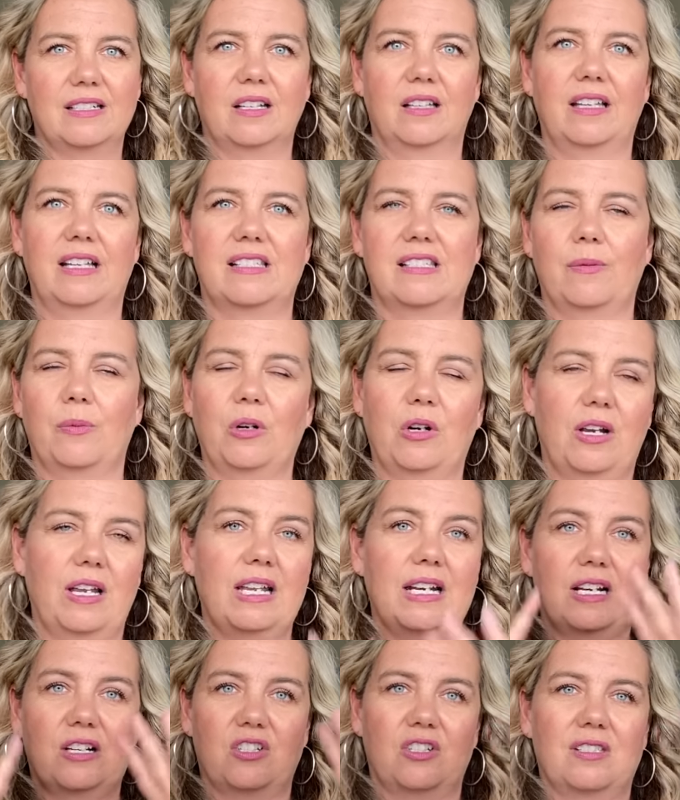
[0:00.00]
to let someone go.
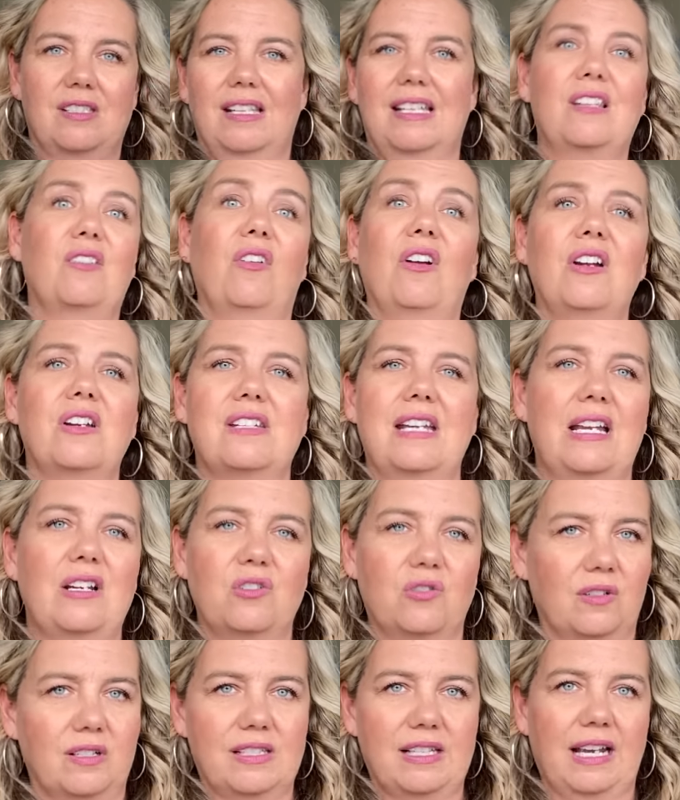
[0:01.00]
And it's very
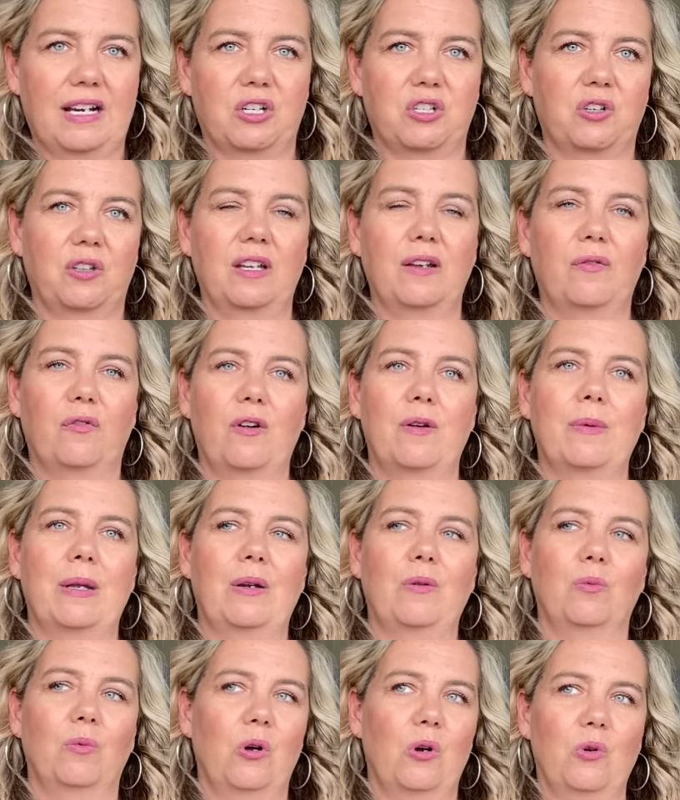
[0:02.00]
dangerous, actually, from a
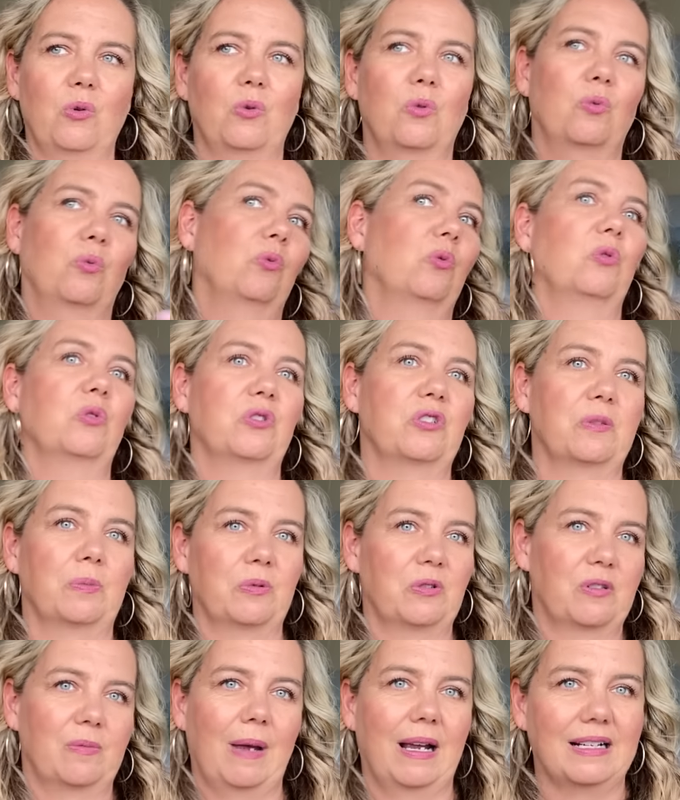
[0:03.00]
road rules
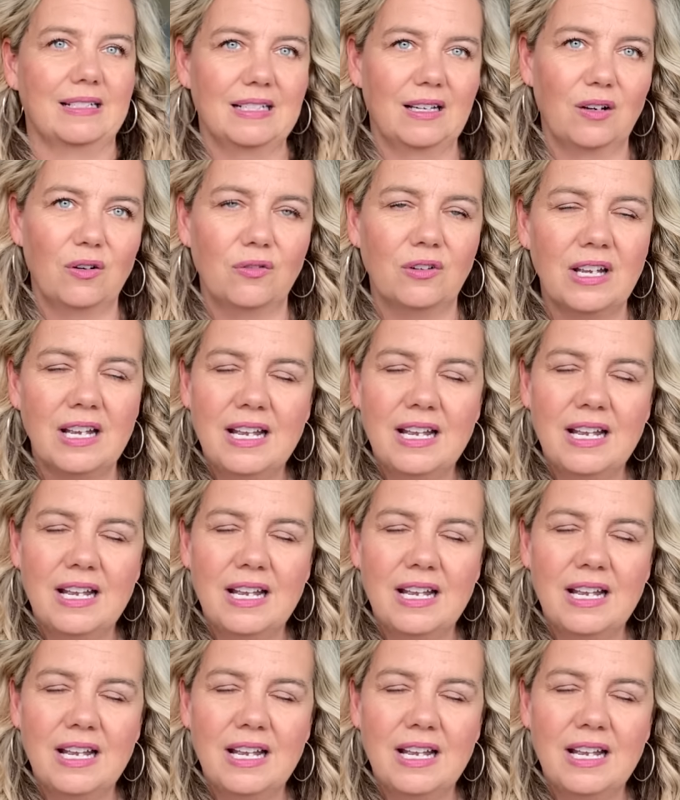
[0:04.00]
perspective.